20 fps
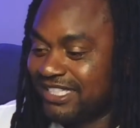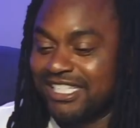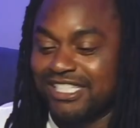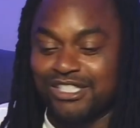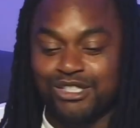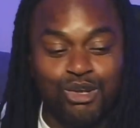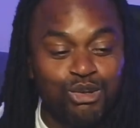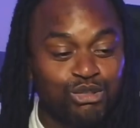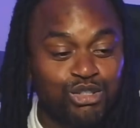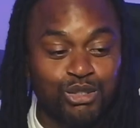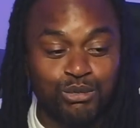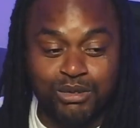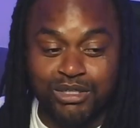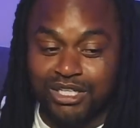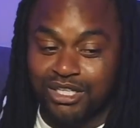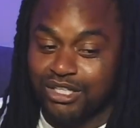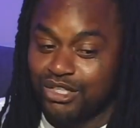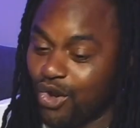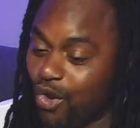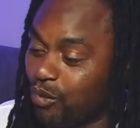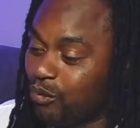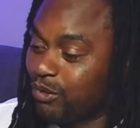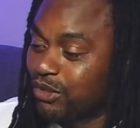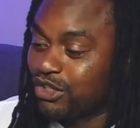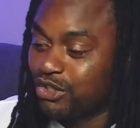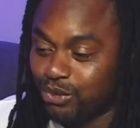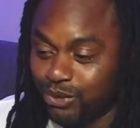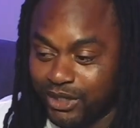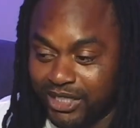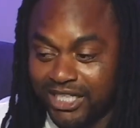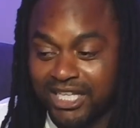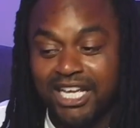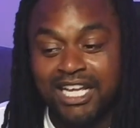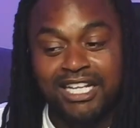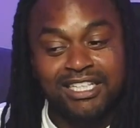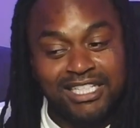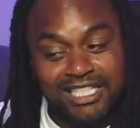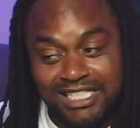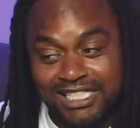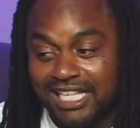There's no surrender, no retreat.
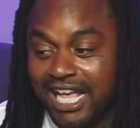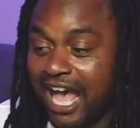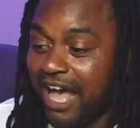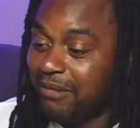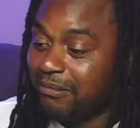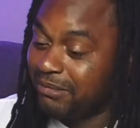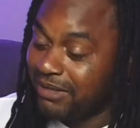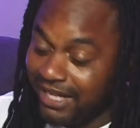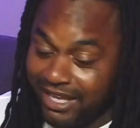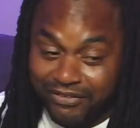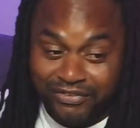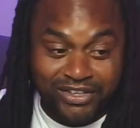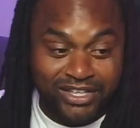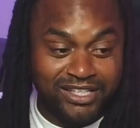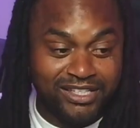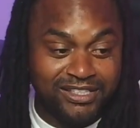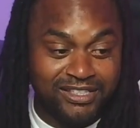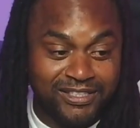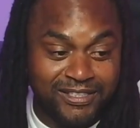This is how I'm living.